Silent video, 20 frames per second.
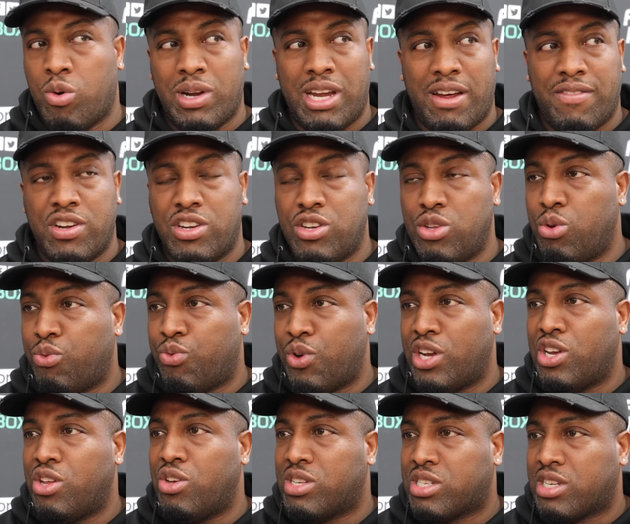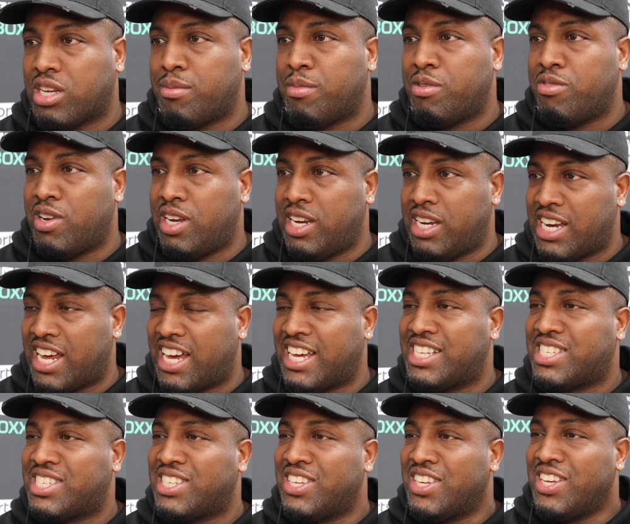We'll have a new venue. It's going to be really
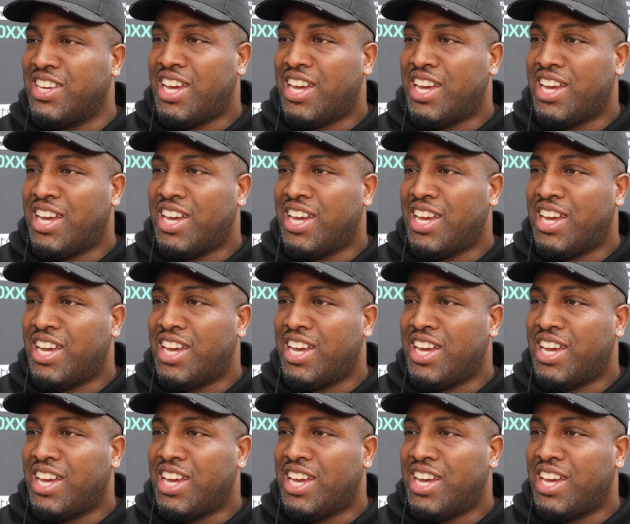nice